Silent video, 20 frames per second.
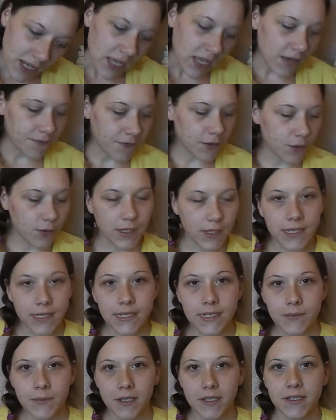If you don't like the
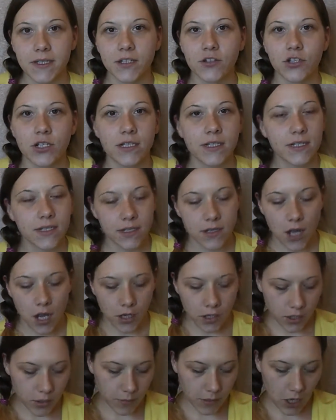smell of citrus, not
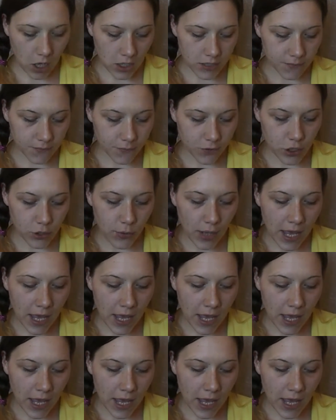going to be awesome for you.